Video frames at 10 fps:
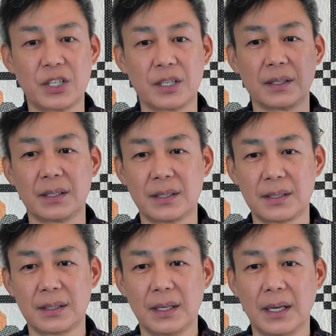of
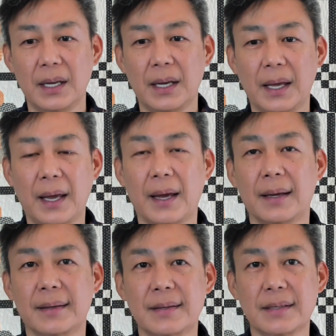Cherries
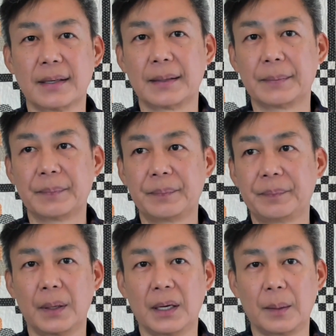and
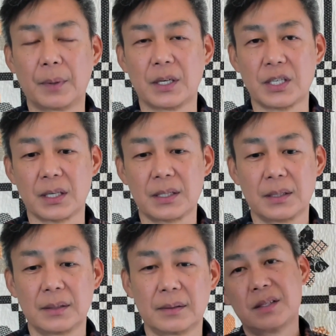my knitting
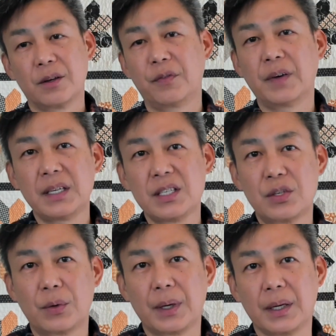project. So funny
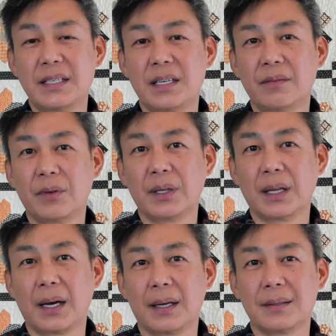story, I didn't
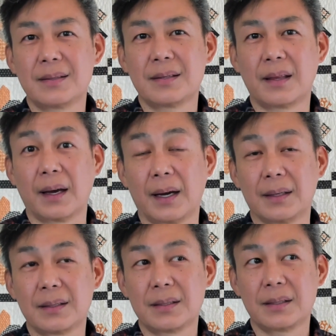realize
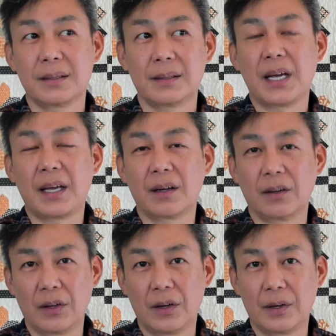that taking
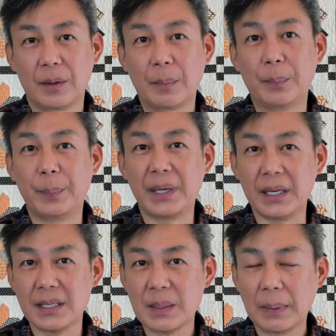along
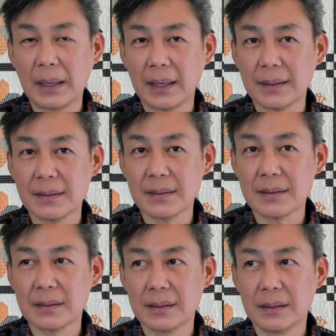beading
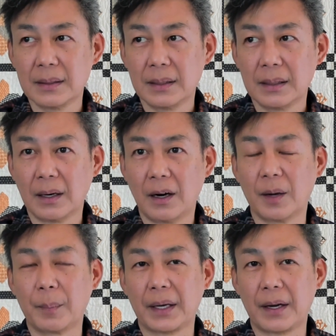supplies
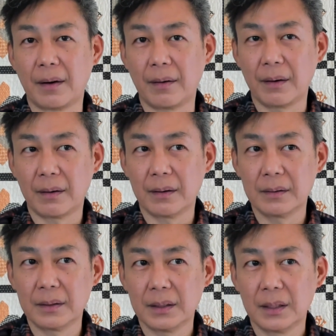on my
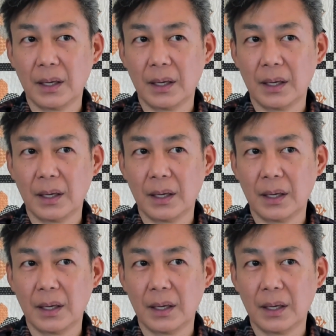carry-on